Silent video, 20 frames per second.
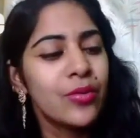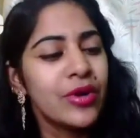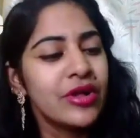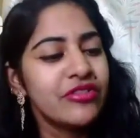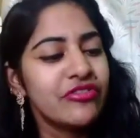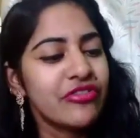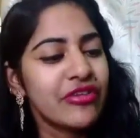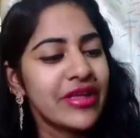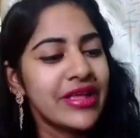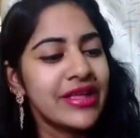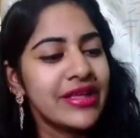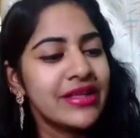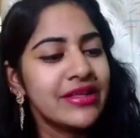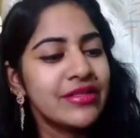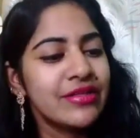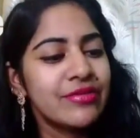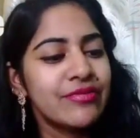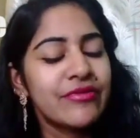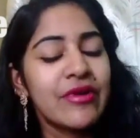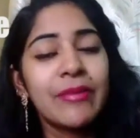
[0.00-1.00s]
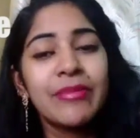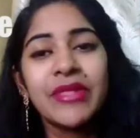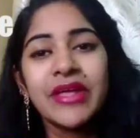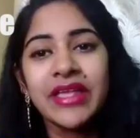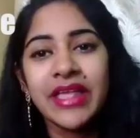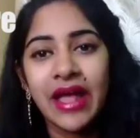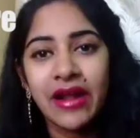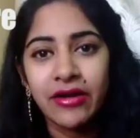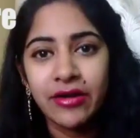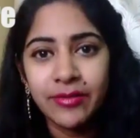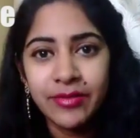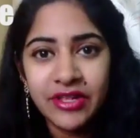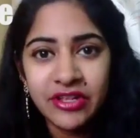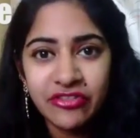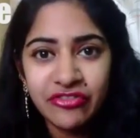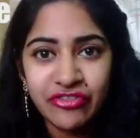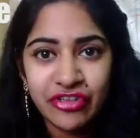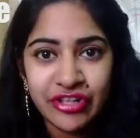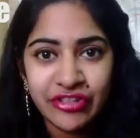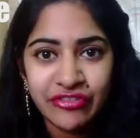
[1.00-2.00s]
which is from the
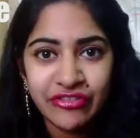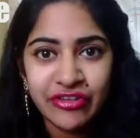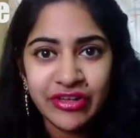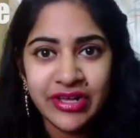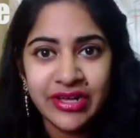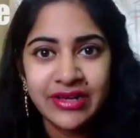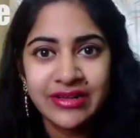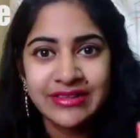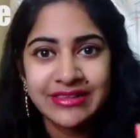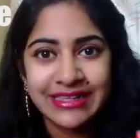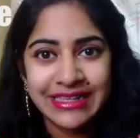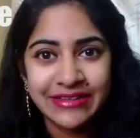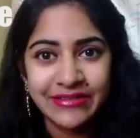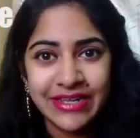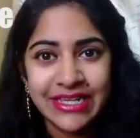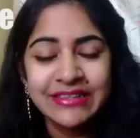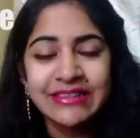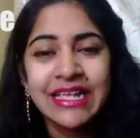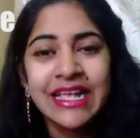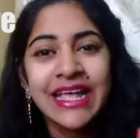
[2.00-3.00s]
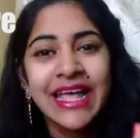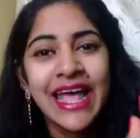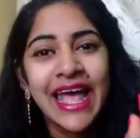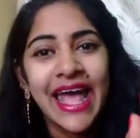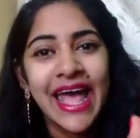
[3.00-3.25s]
Caribbean Ginger series